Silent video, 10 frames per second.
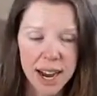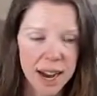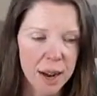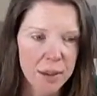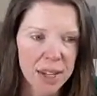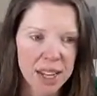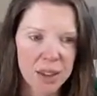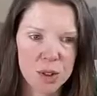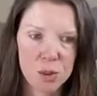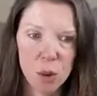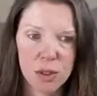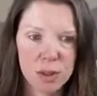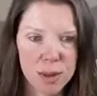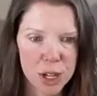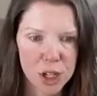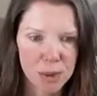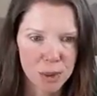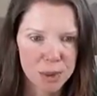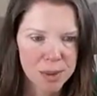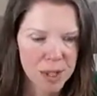Again, there's more information on my
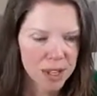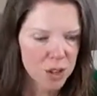website.